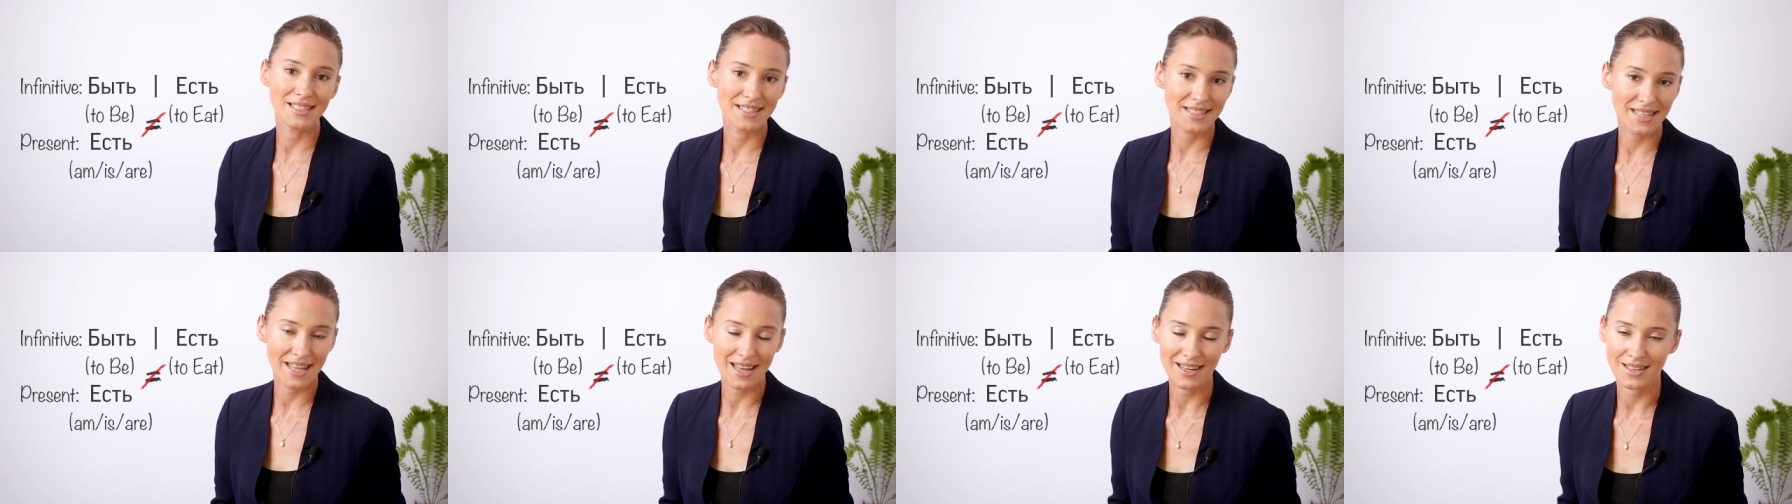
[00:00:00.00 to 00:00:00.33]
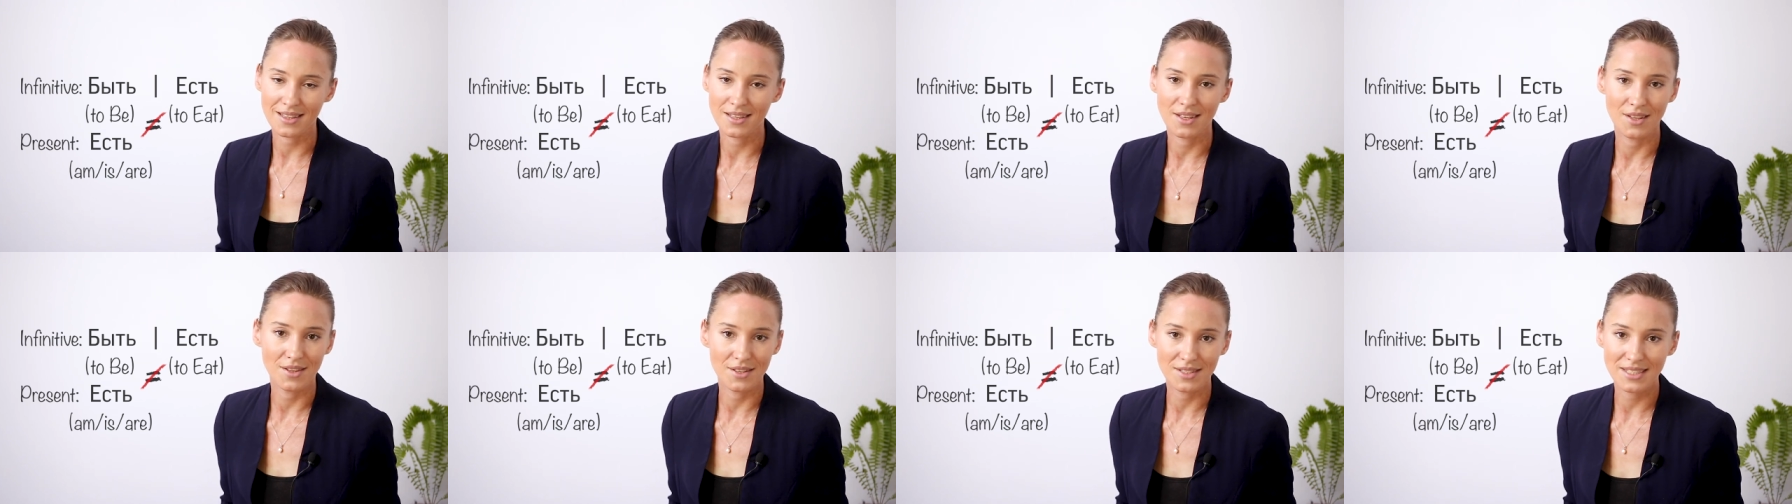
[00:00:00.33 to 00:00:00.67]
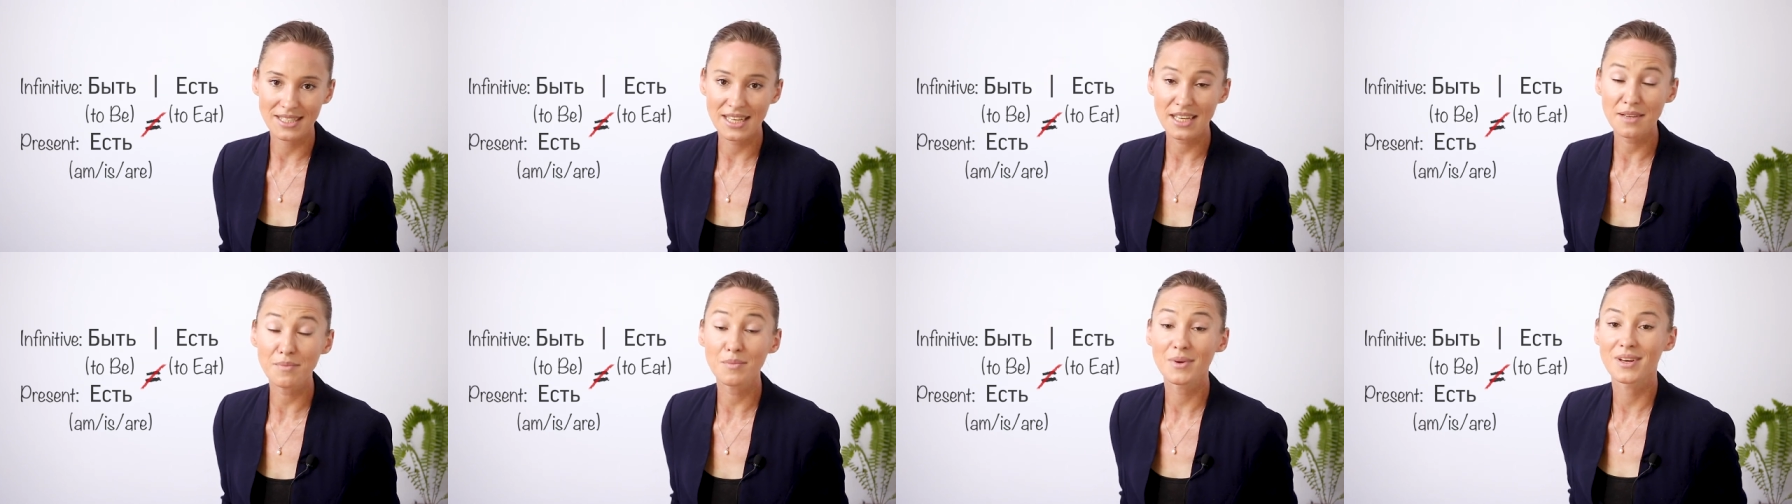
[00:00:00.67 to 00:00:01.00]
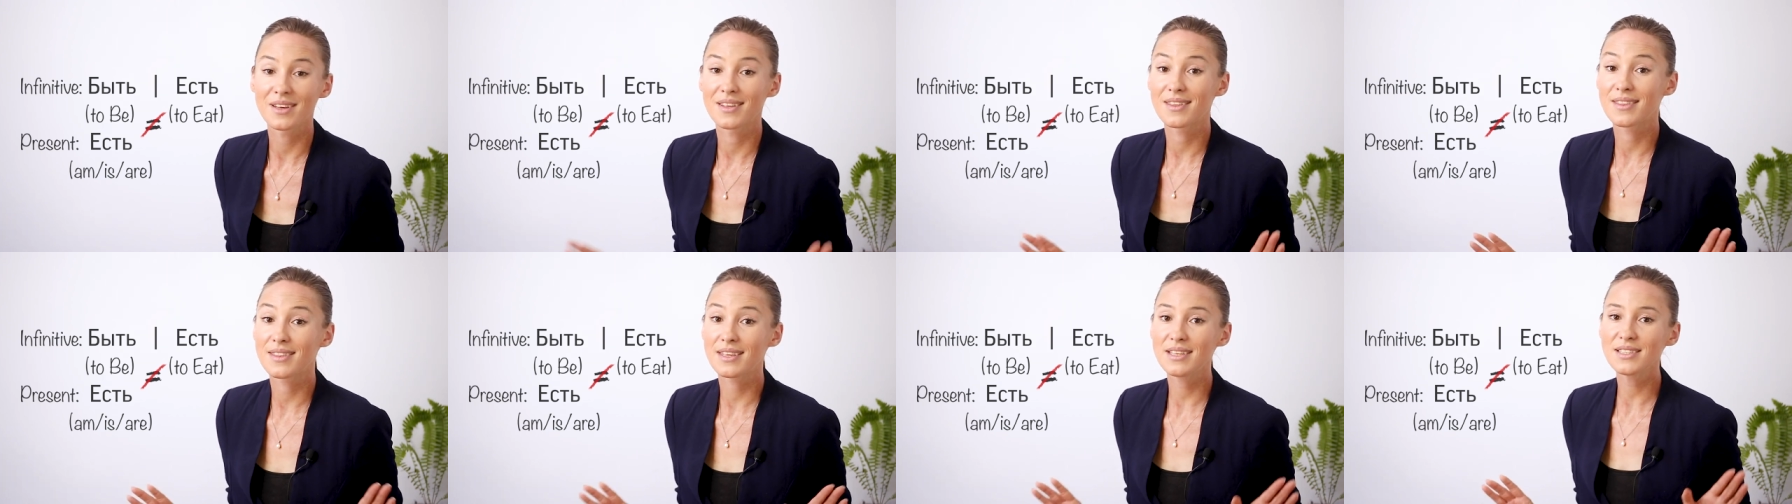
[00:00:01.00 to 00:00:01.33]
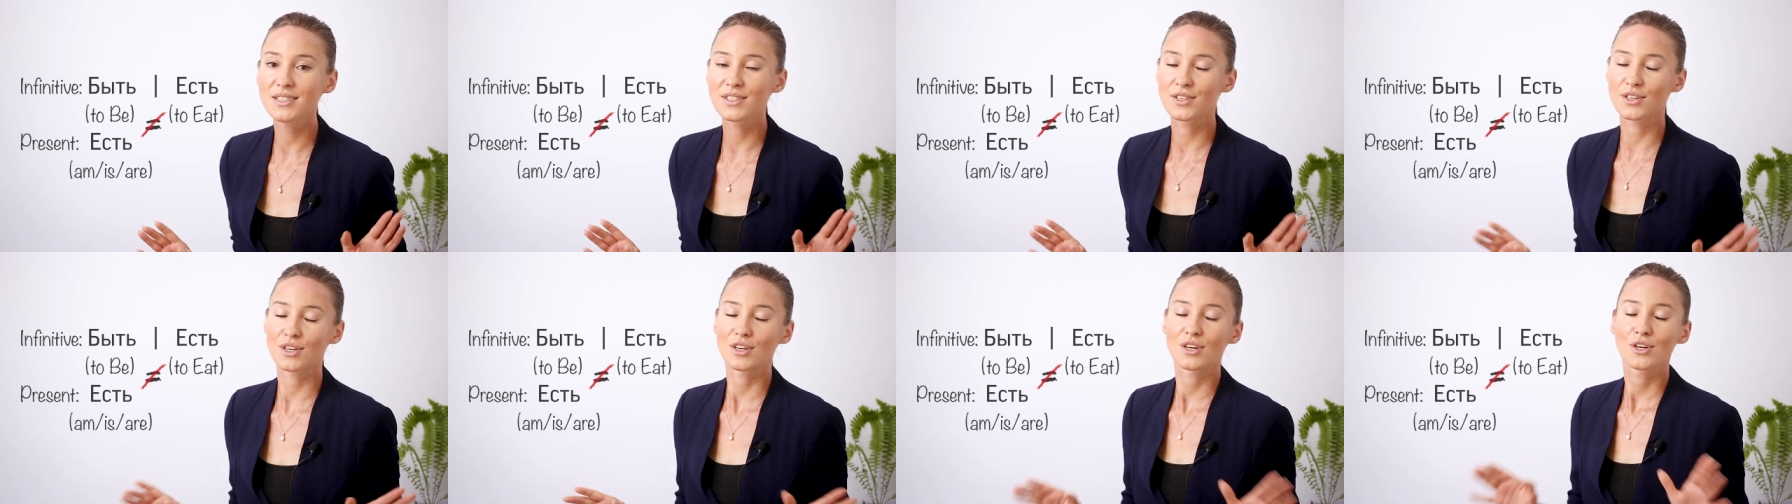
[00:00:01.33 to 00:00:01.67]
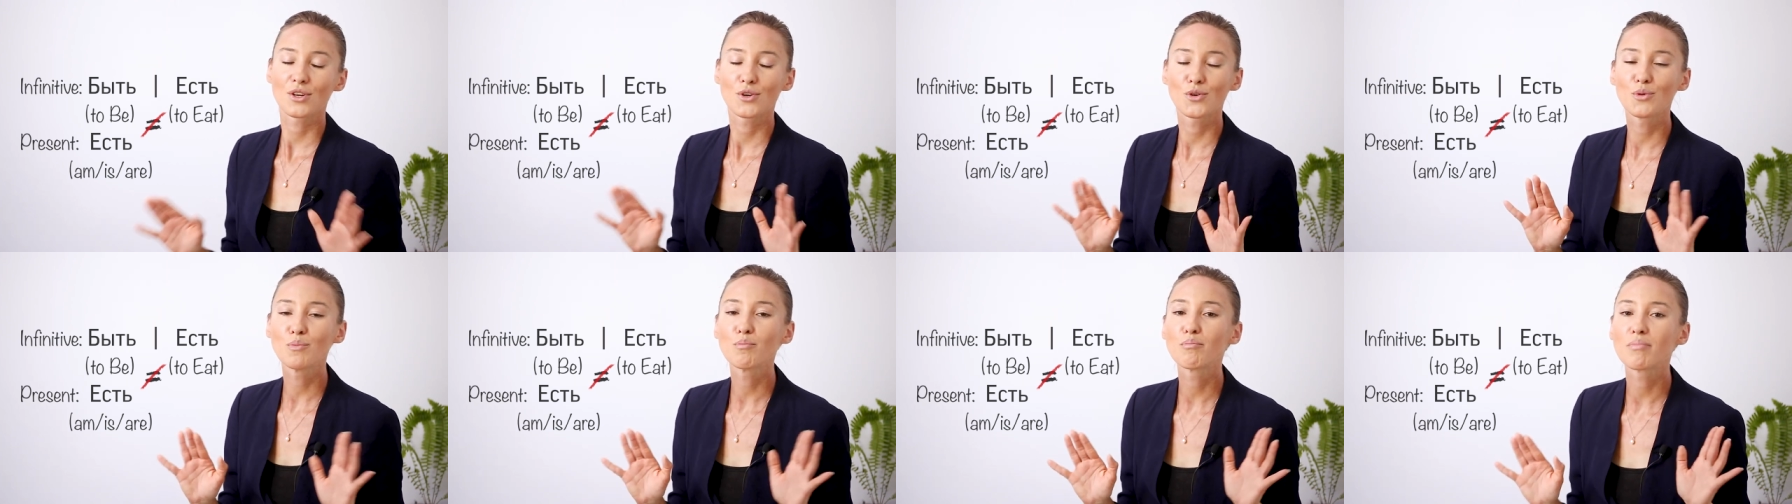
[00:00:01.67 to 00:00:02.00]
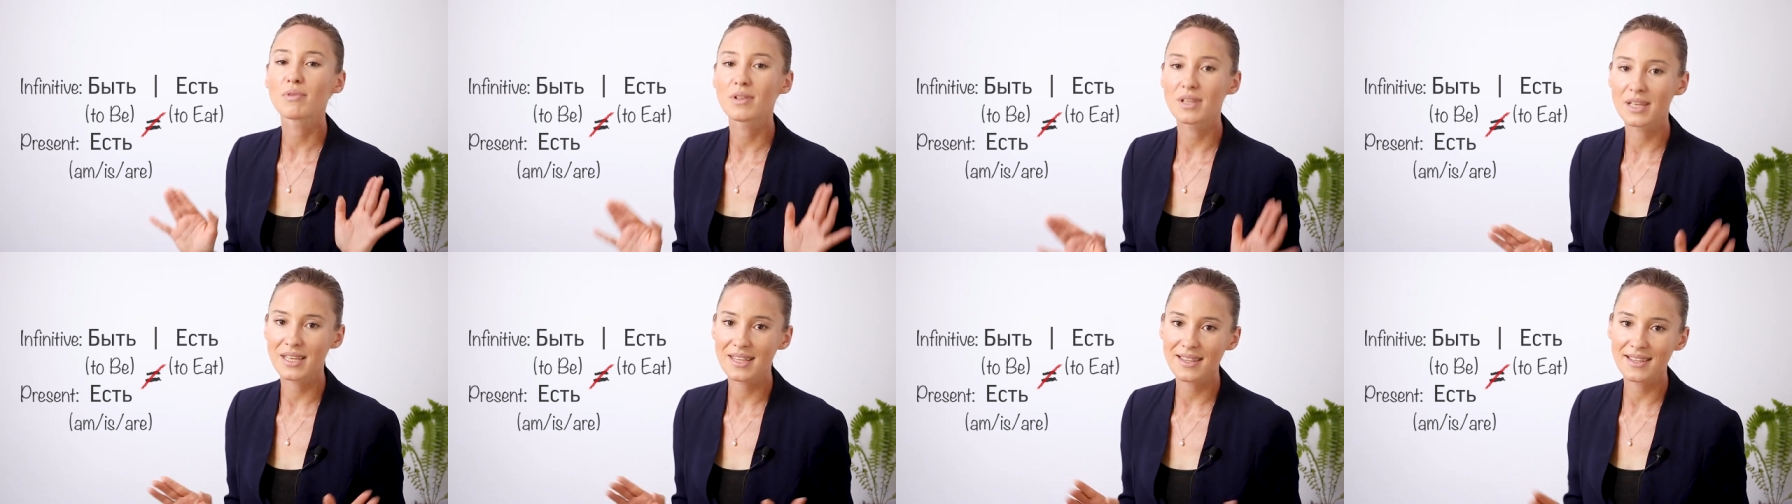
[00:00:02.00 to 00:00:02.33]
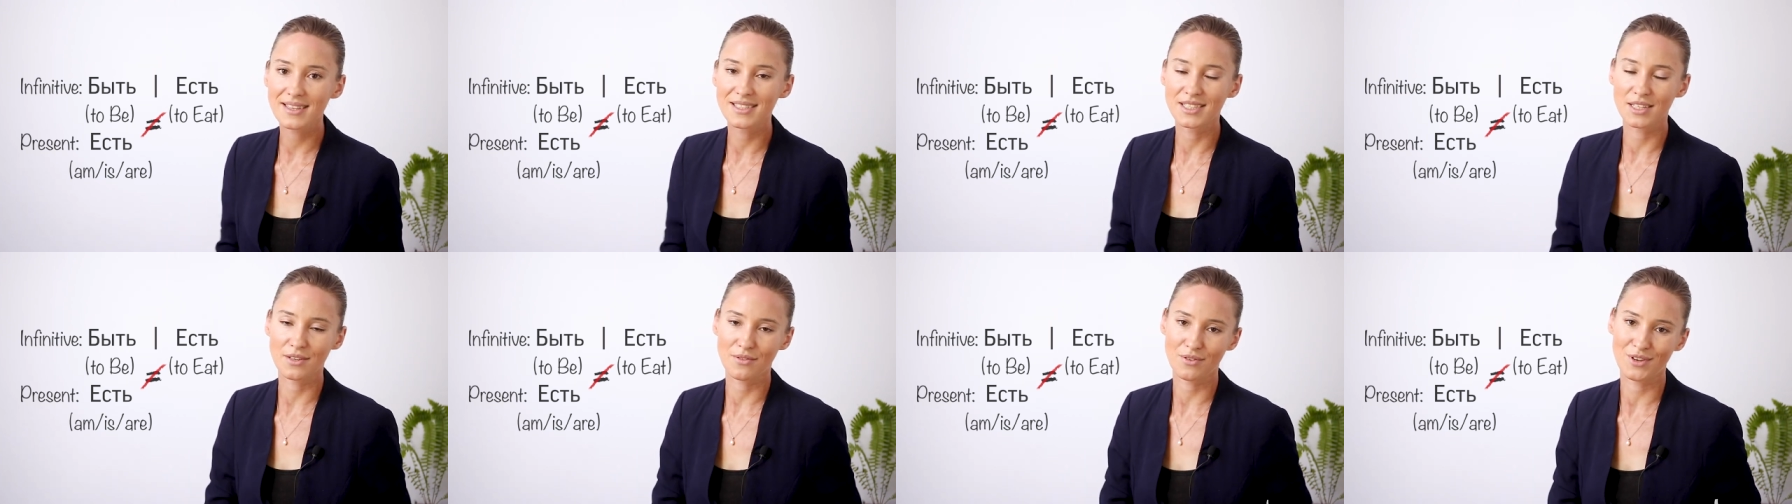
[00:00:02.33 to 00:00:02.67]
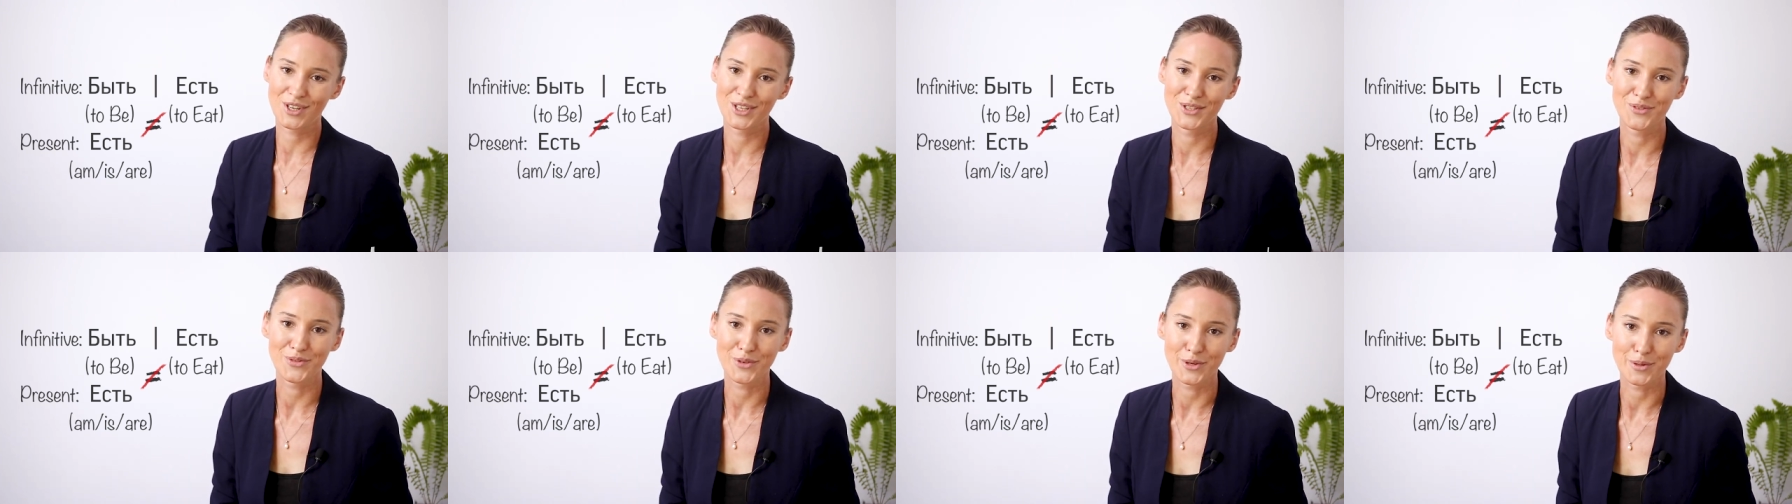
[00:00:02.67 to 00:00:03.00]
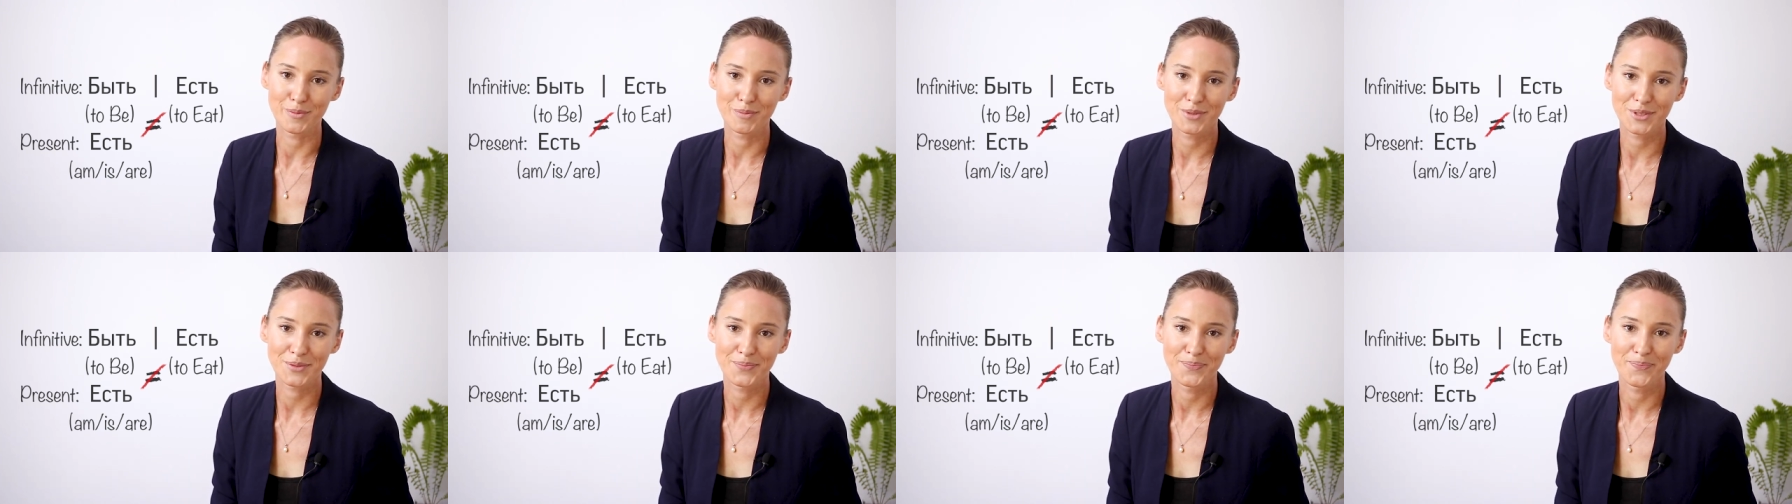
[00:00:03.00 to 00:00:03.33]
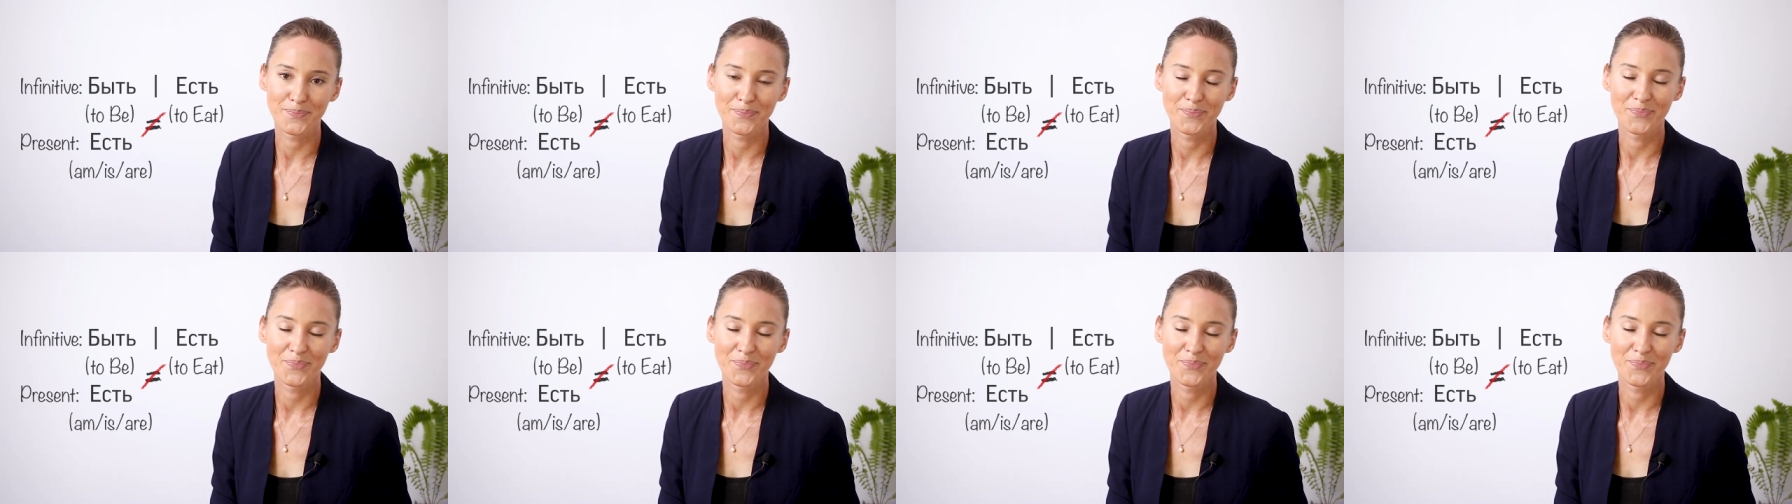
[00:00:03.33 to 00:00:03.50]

exactly the same, these are completely different verbs.